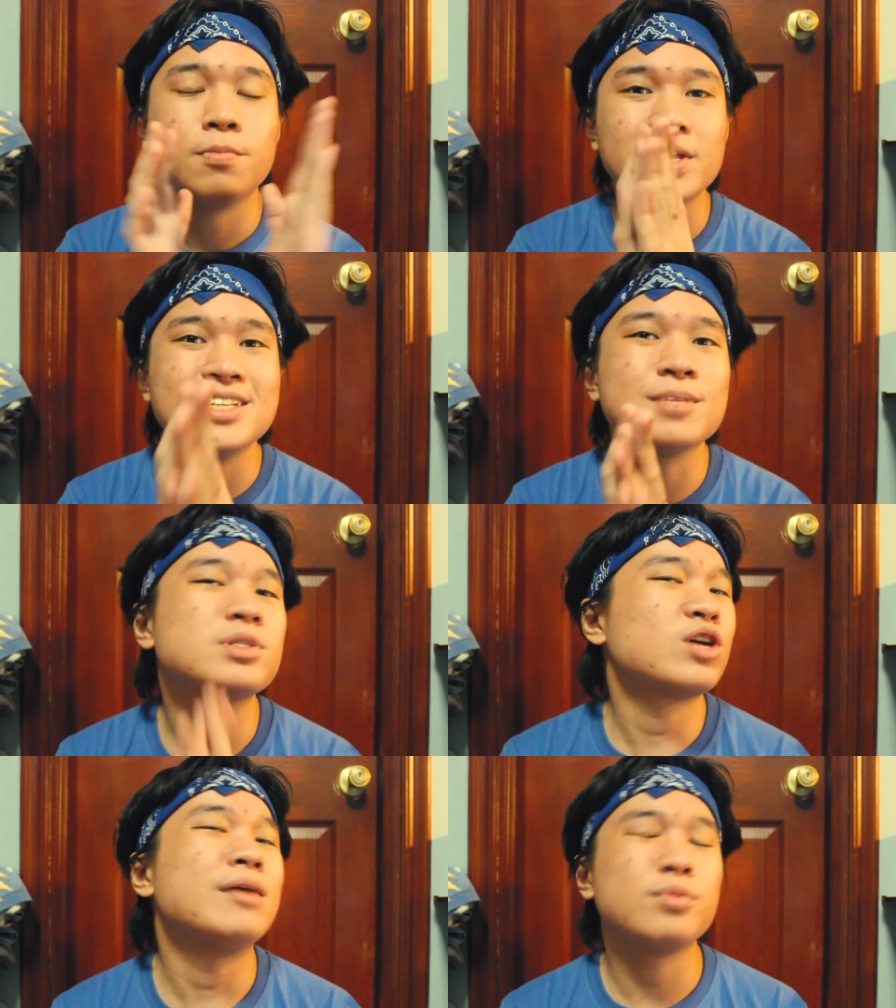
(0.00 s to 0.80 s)
Please
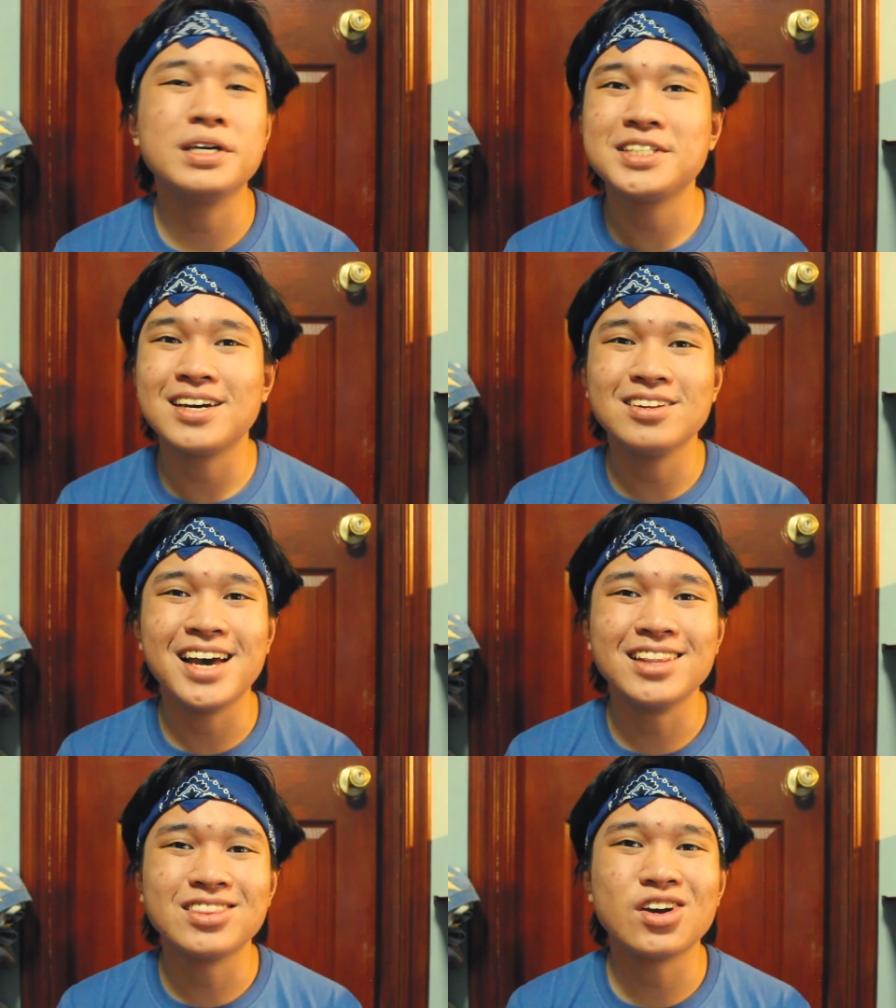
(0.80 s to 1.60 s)
subscribe to my channel
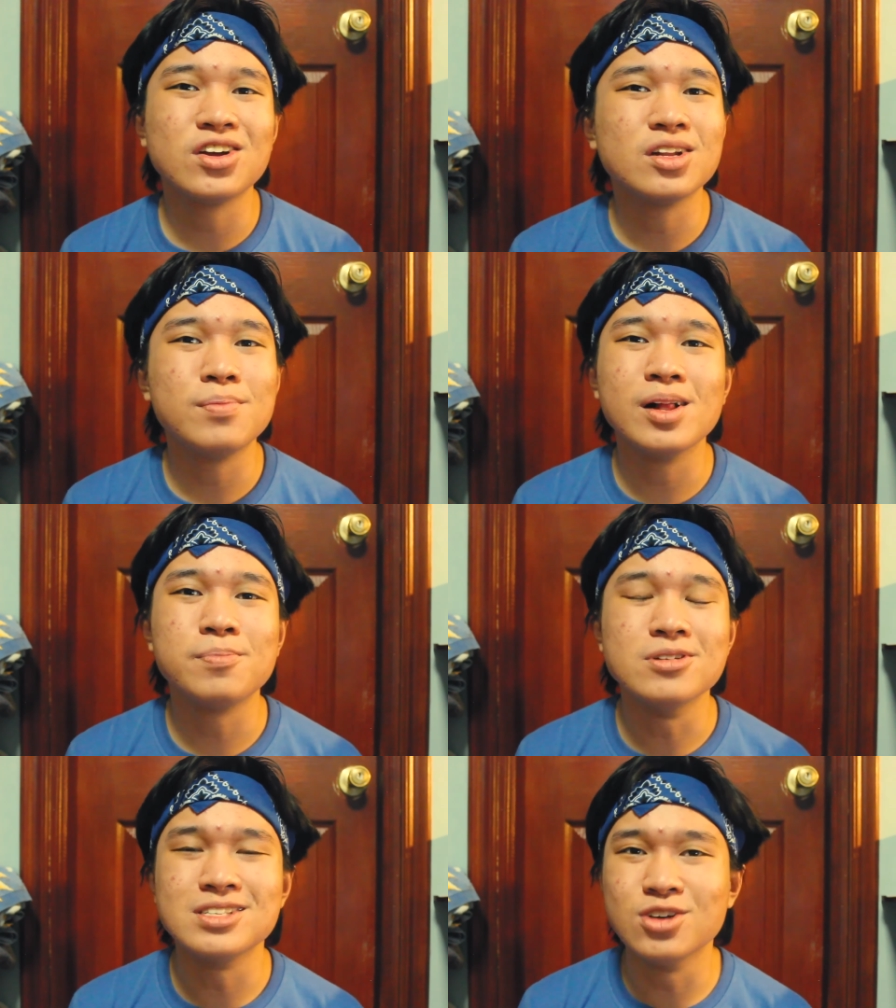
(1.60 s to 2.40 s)
and turn on the bell
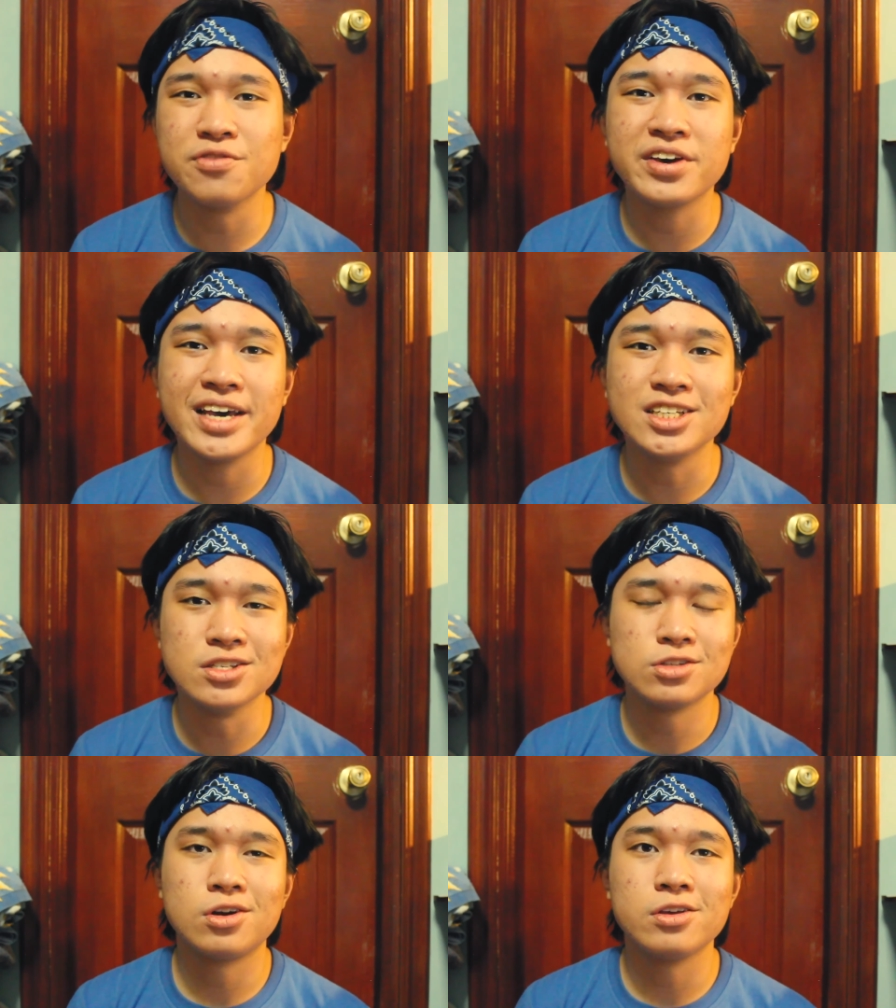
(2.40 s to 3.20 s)
post
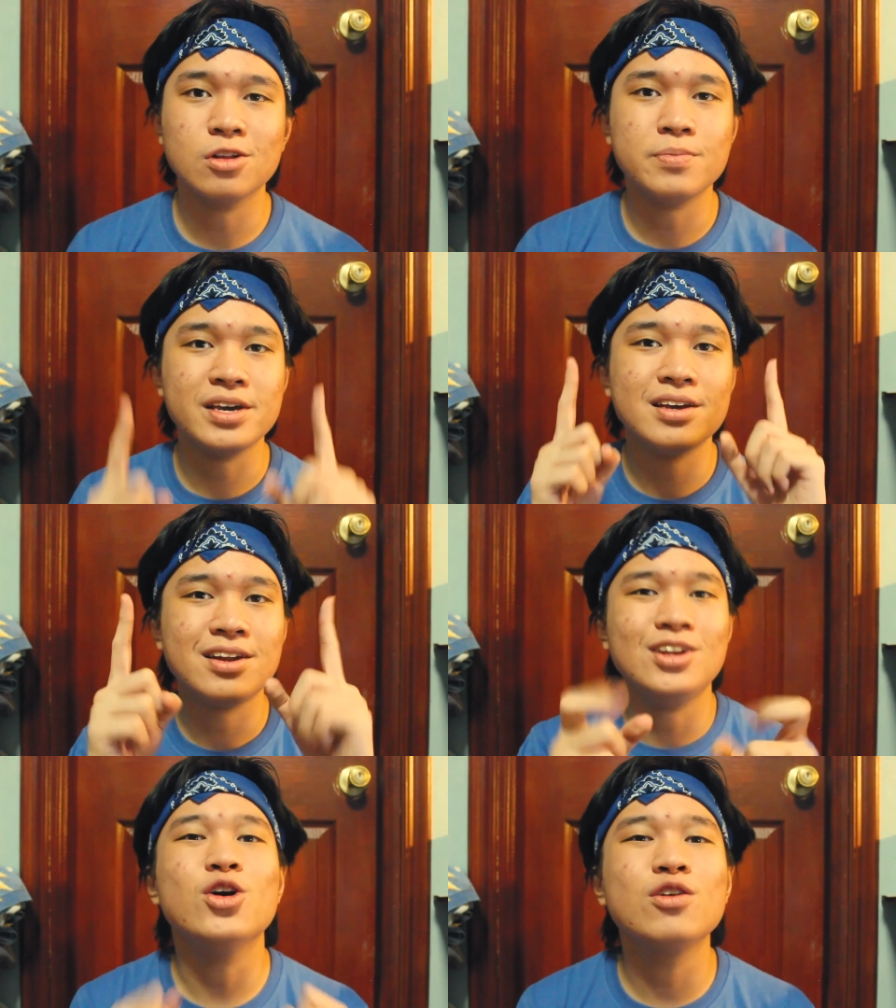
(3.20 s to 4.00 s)
notifications so that you'll be
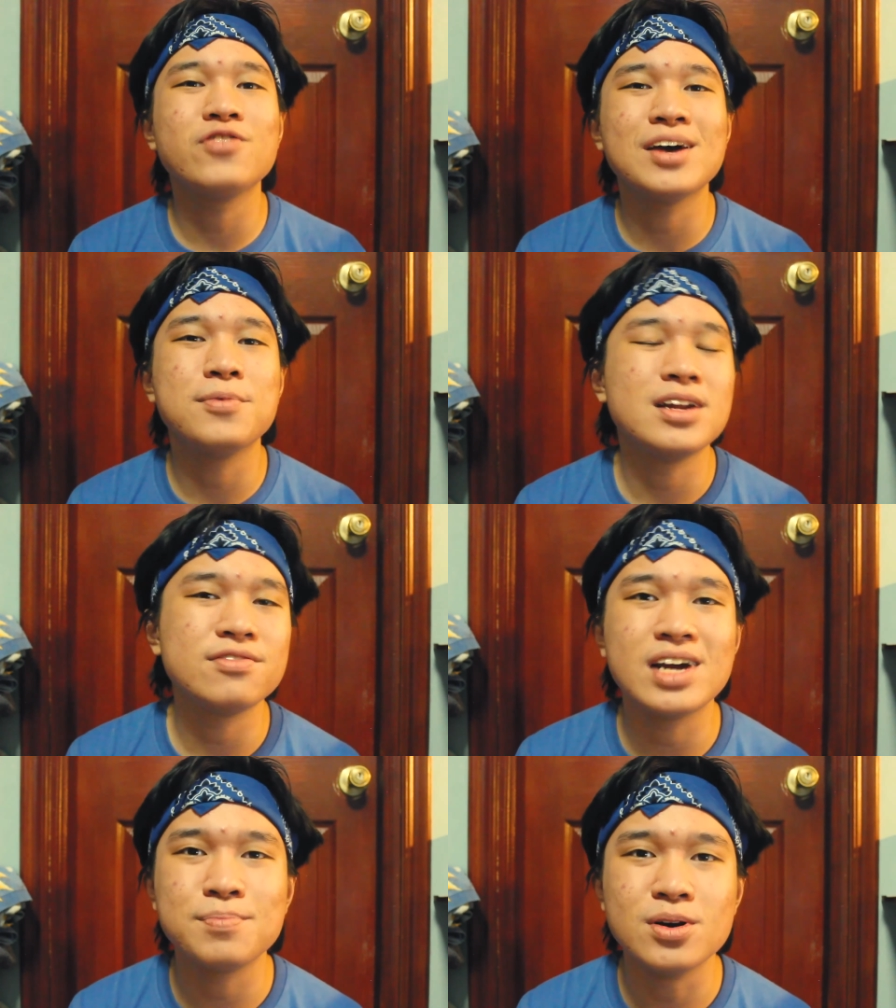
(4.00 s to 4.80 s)
notified
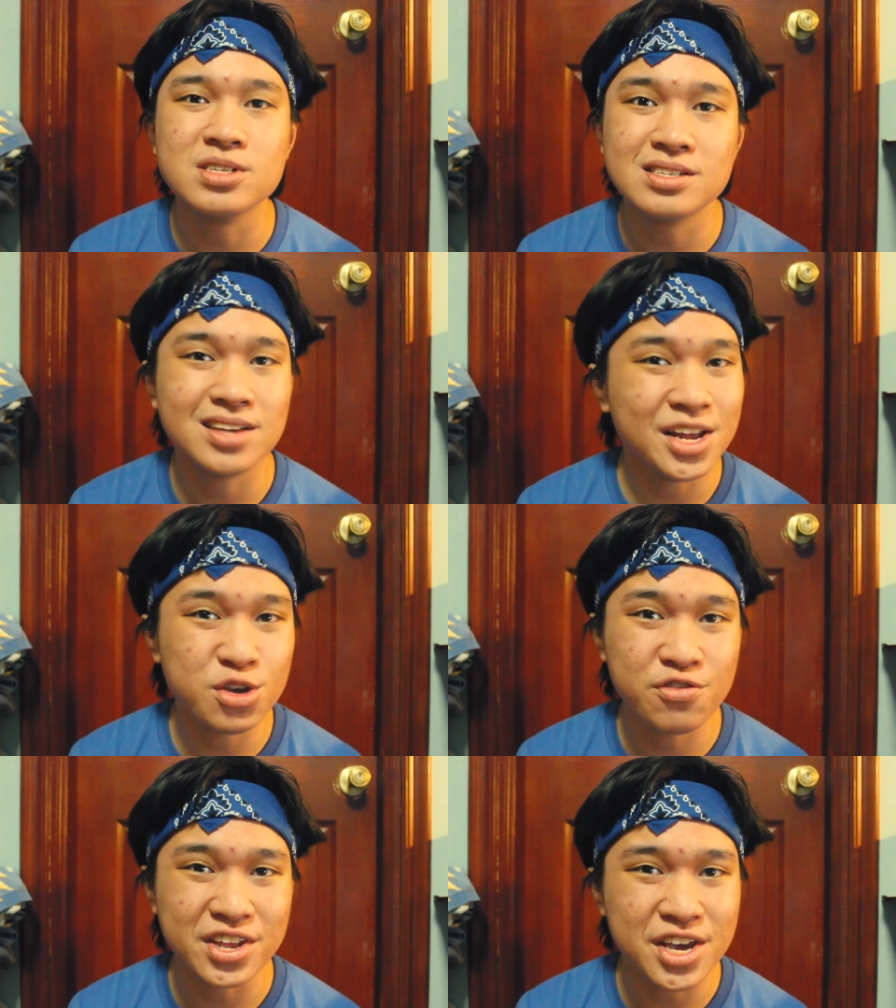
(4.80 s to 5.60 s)
whenever I post a
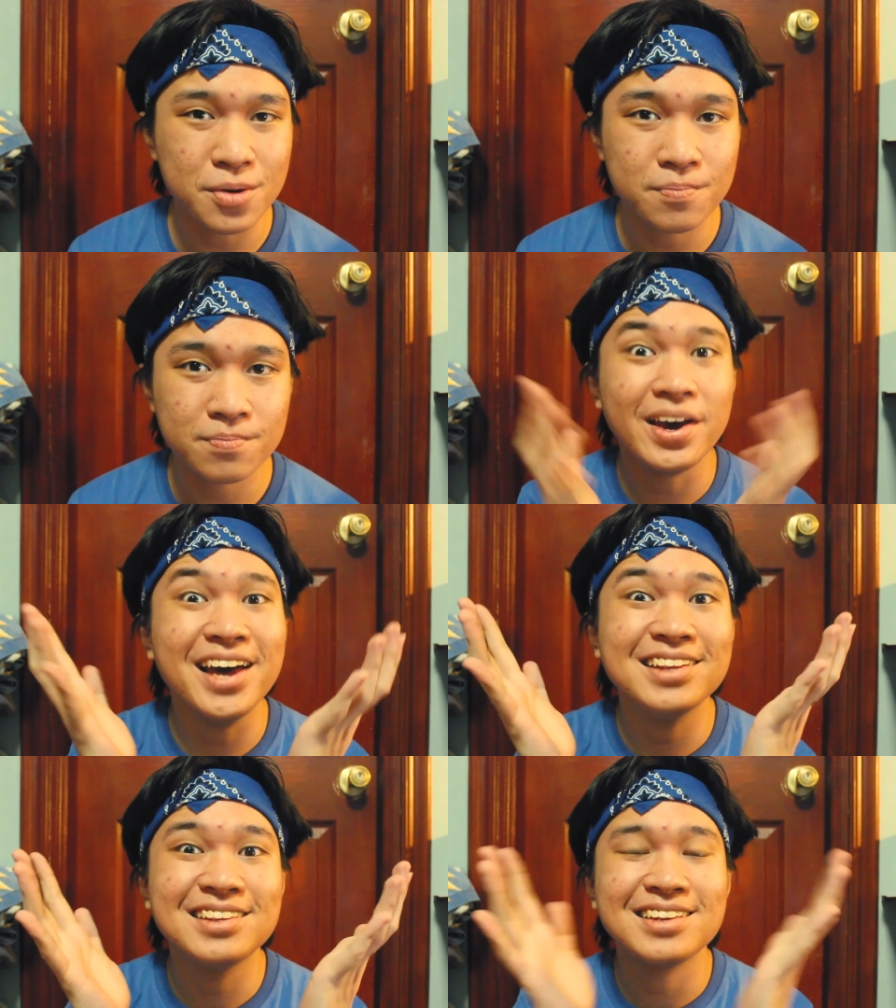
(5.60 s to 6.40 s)
new video.
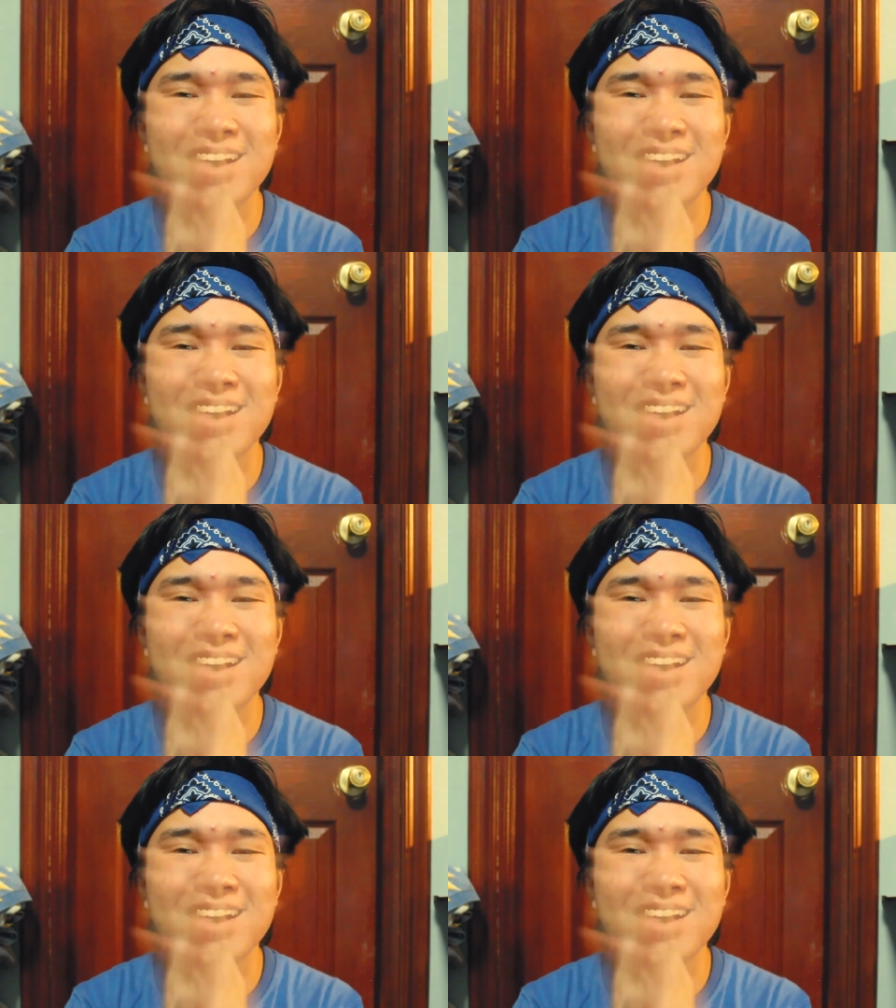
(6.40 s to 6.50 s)
And